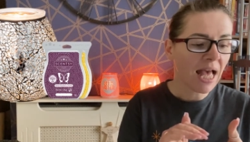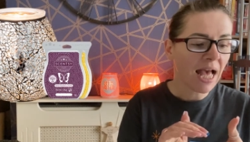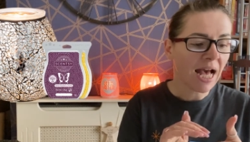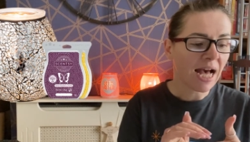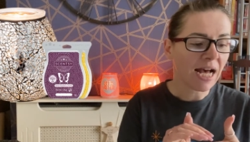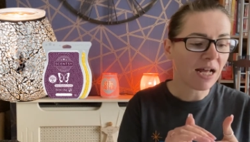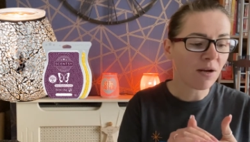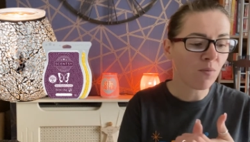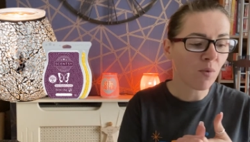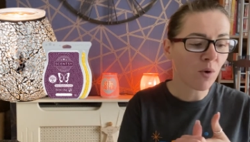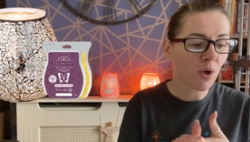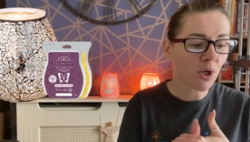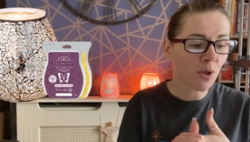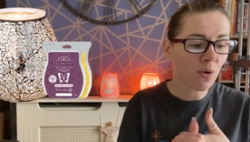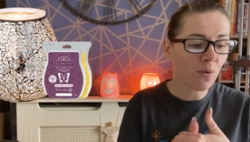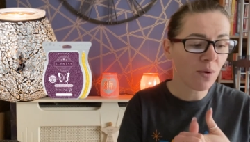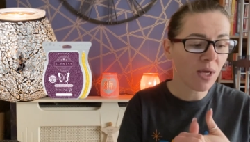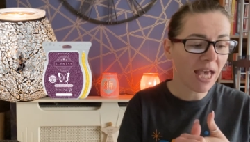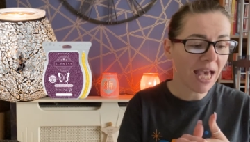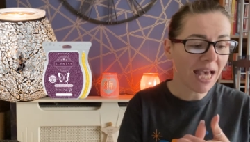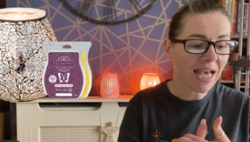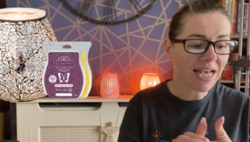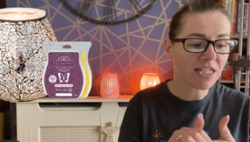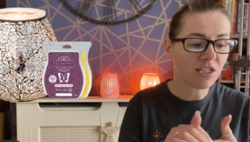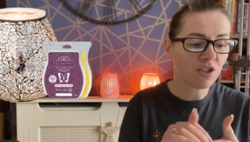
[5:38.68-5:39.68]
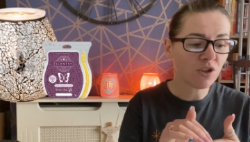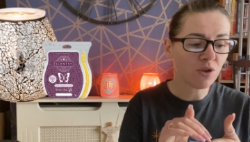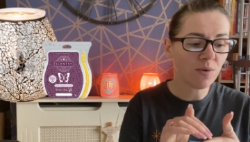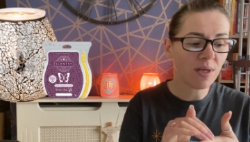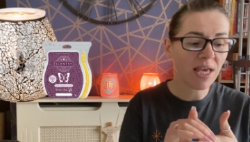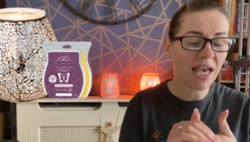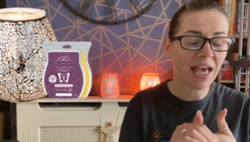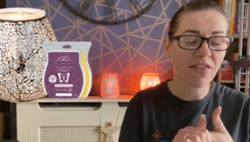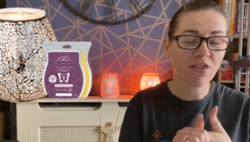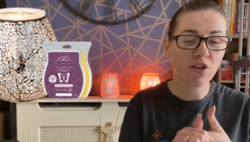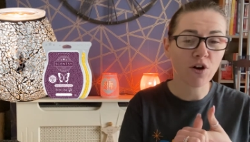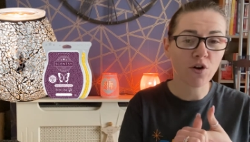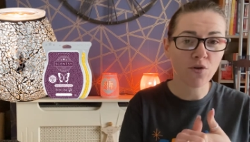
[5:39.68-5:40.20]
And what you get is you
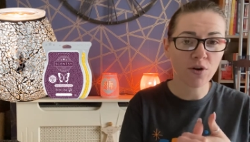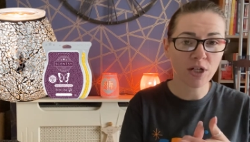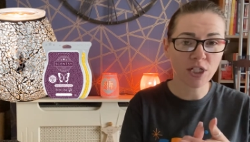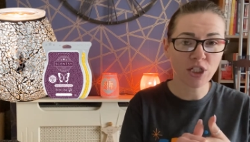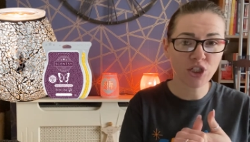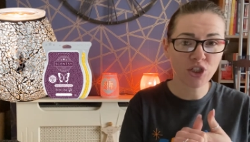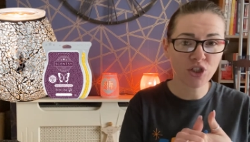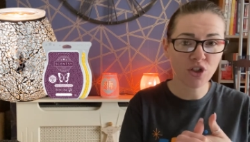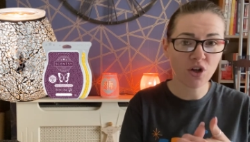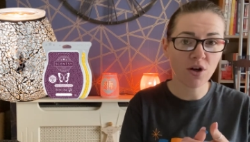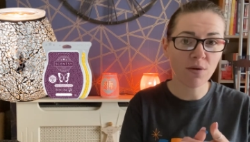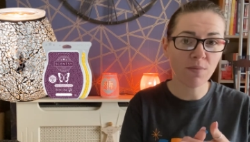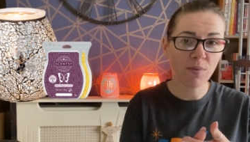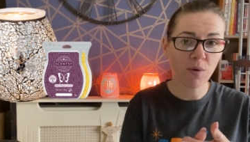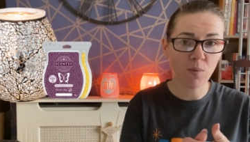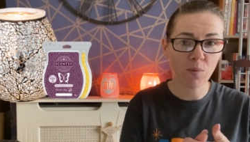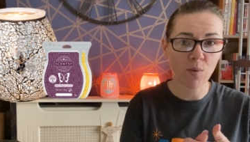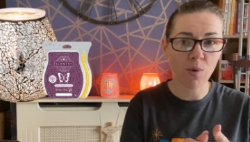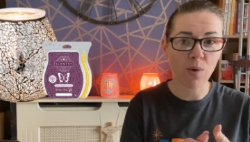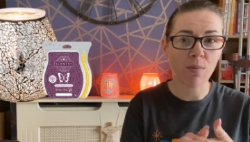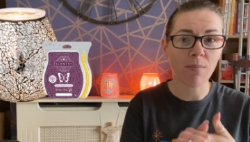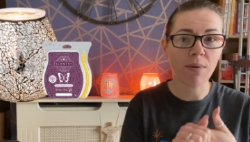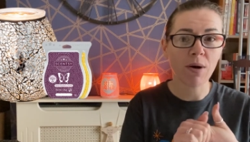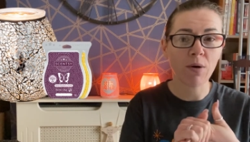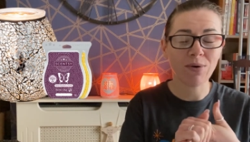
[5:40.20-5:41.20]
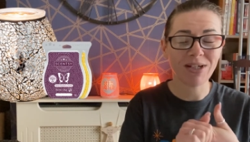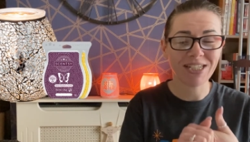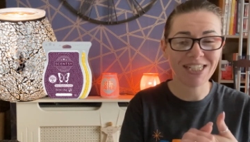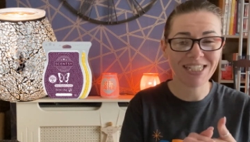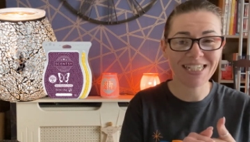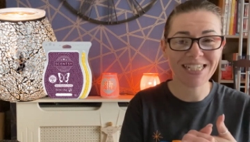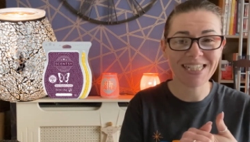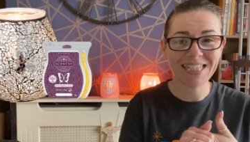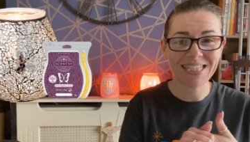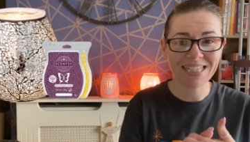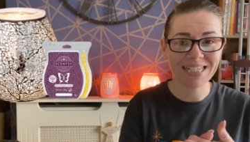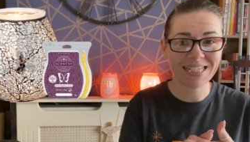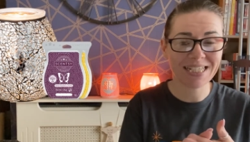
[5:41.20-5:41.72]
get the Crushed Diamond warmer, which
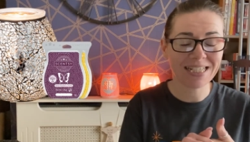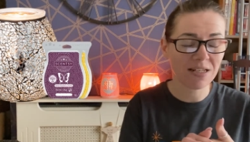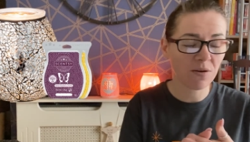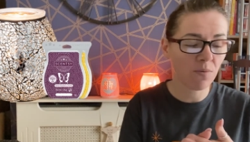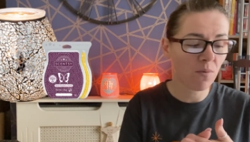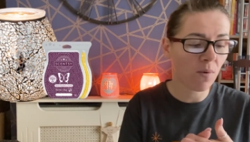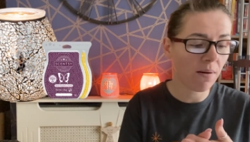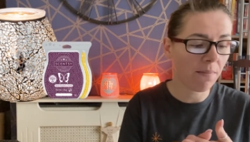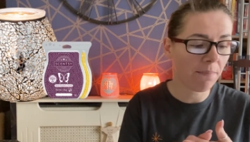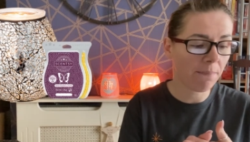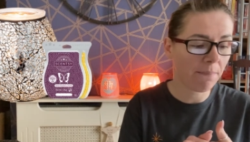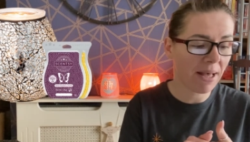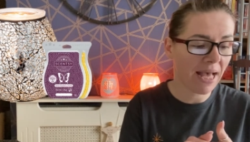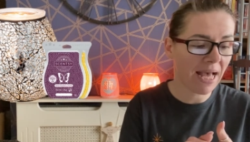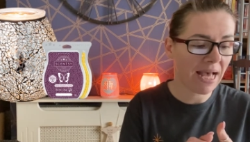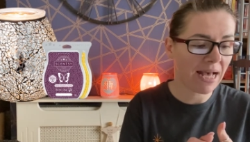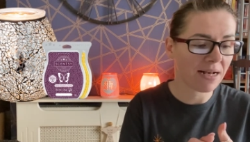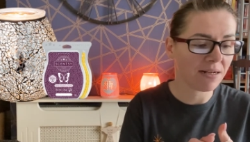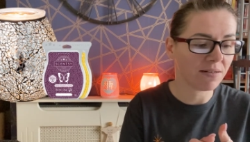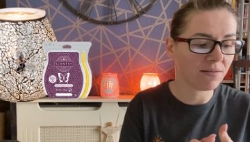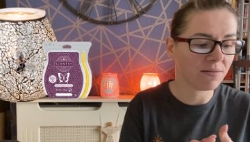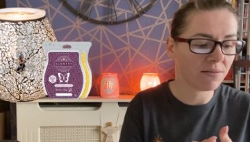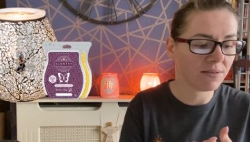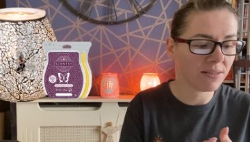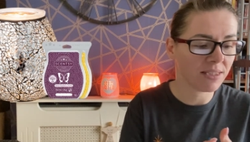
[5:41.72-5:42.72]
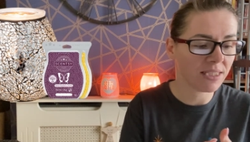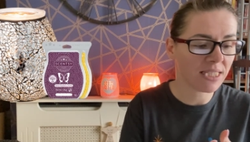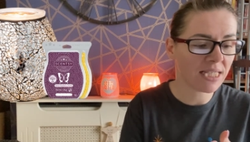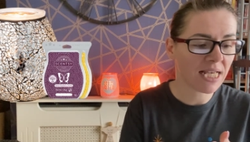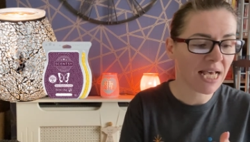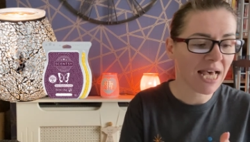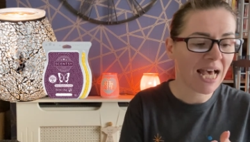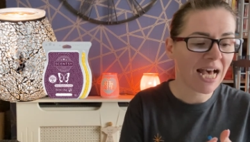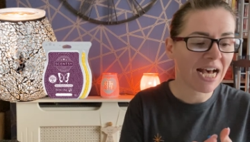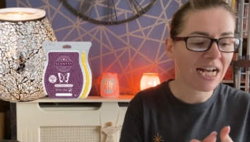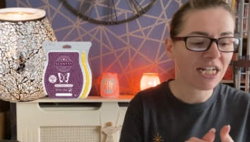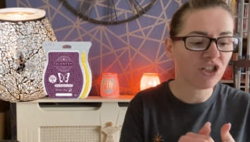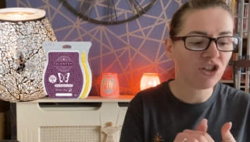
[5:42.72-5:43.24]
is £61,
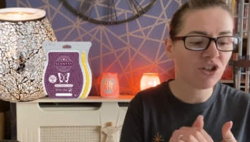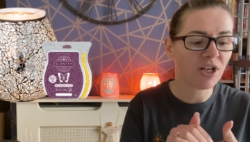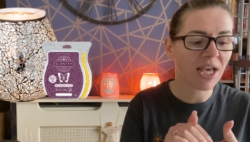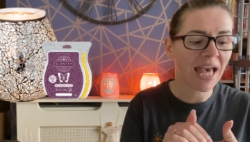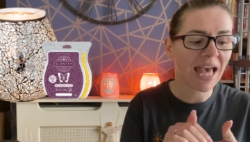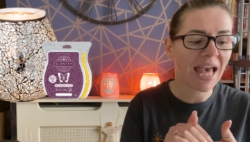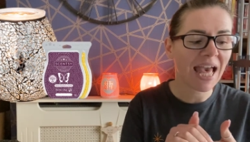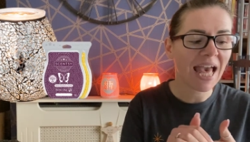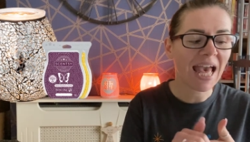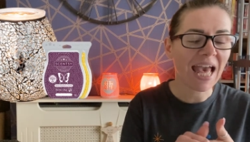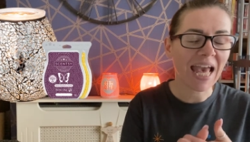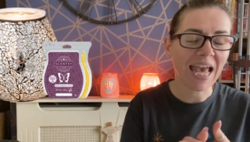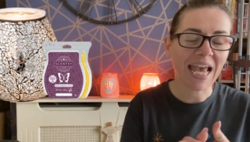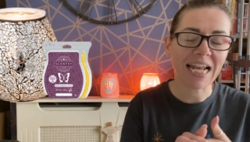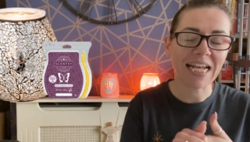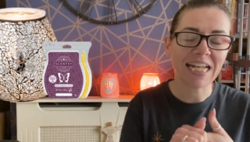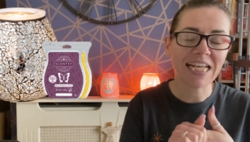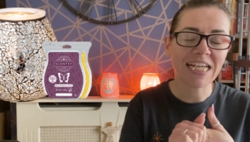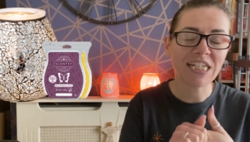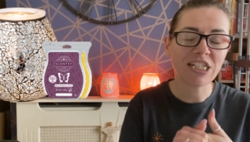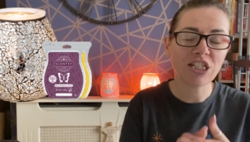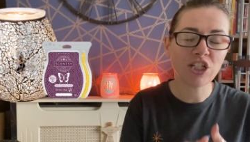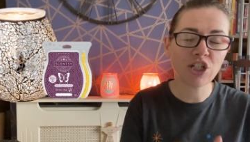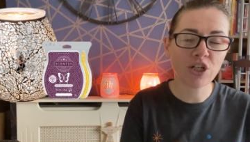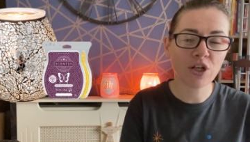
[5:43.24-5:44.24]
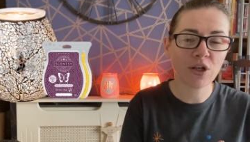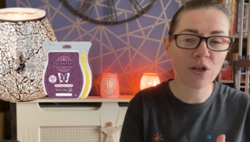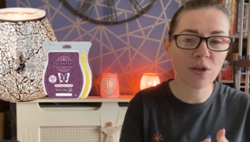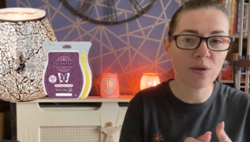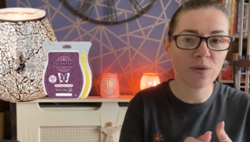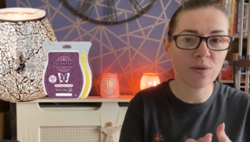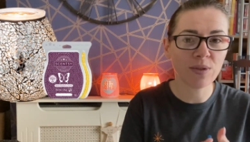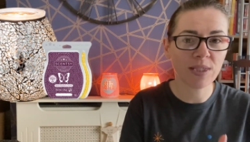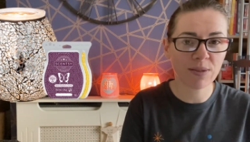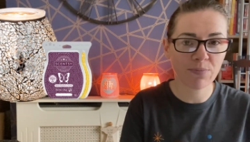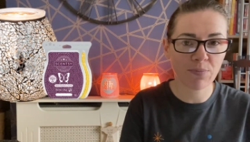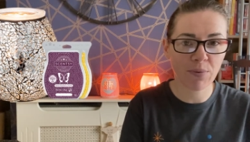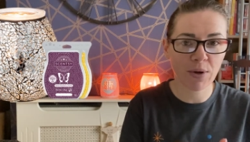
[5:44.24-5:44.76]
and you get any two
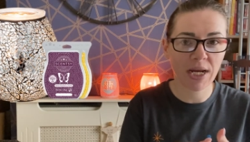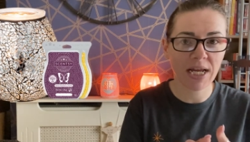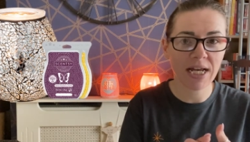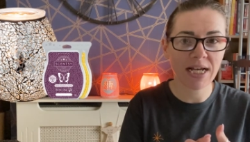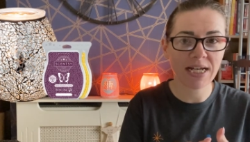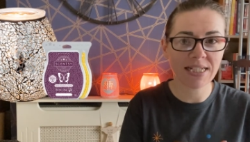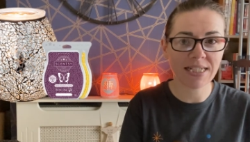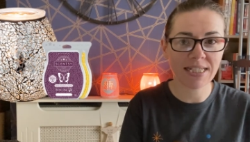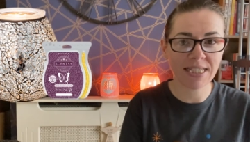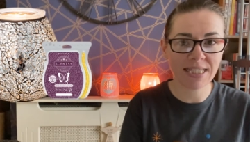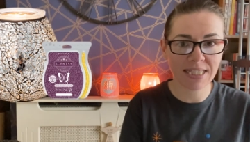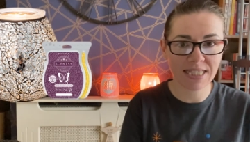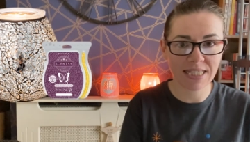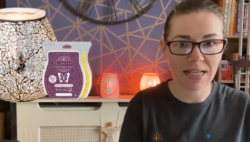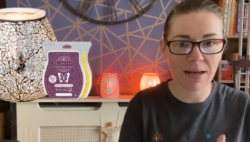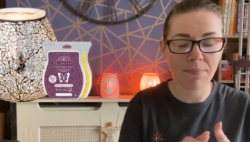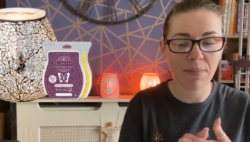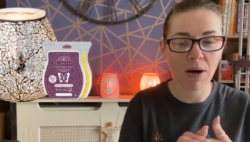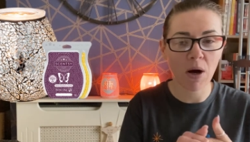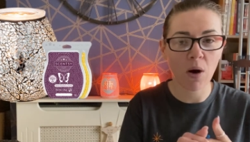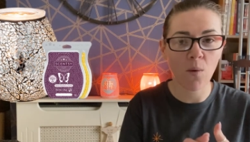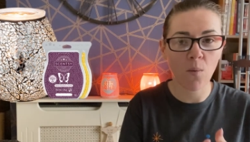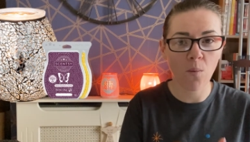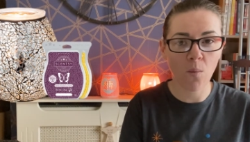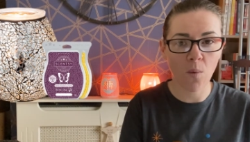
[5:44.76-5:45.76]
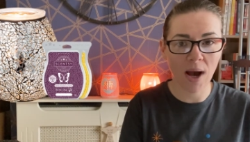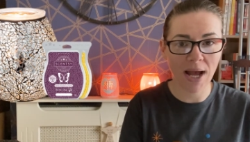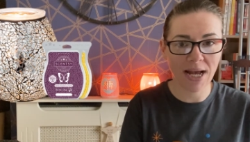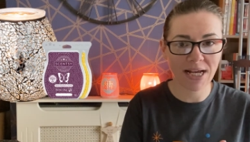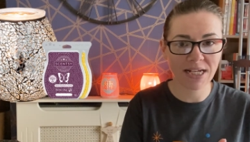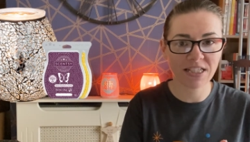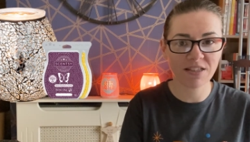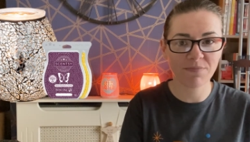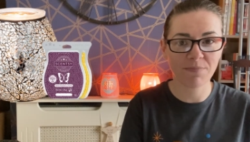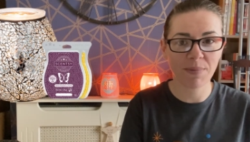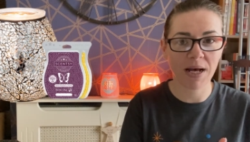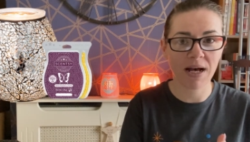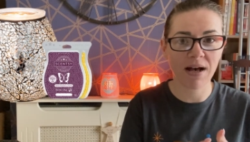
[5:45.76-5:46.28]
spring and summer
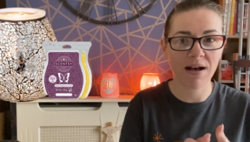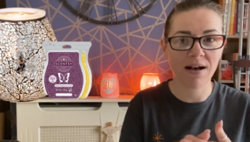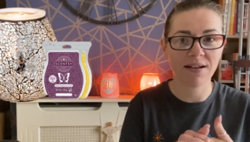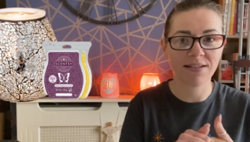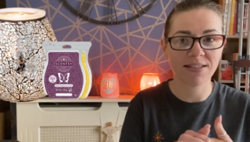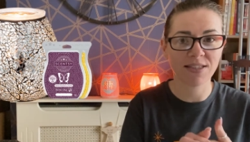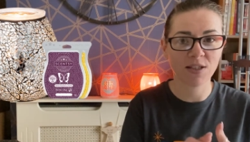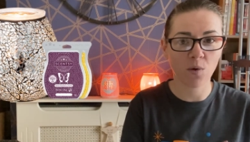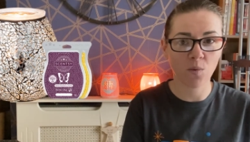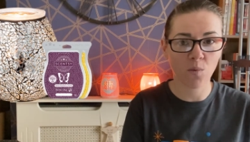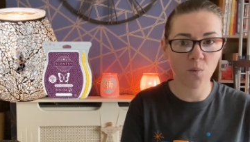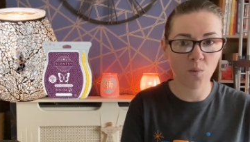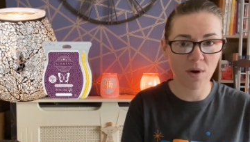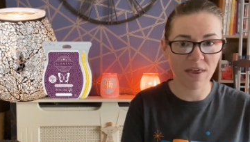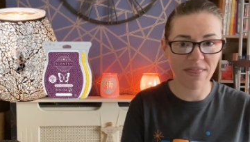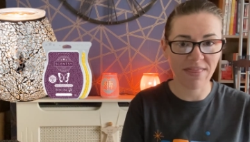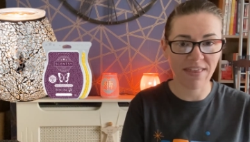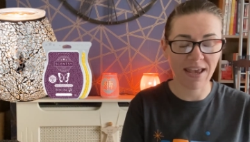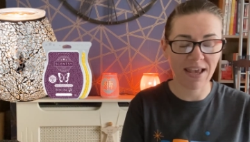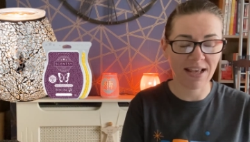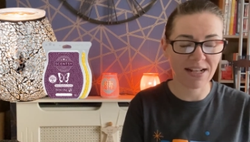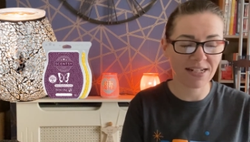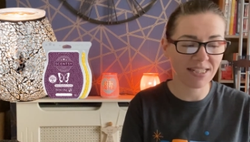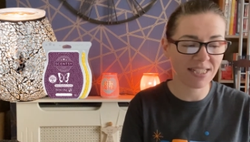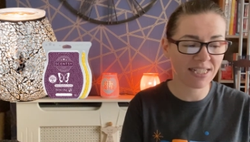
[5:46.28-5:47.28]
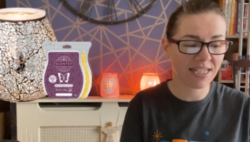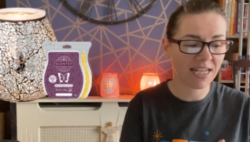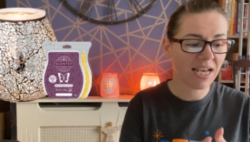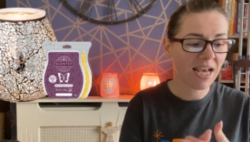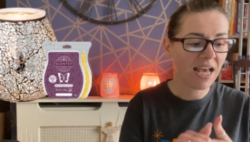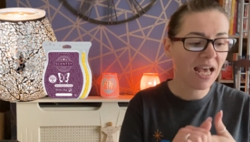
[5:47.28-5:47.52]
wax bars with it,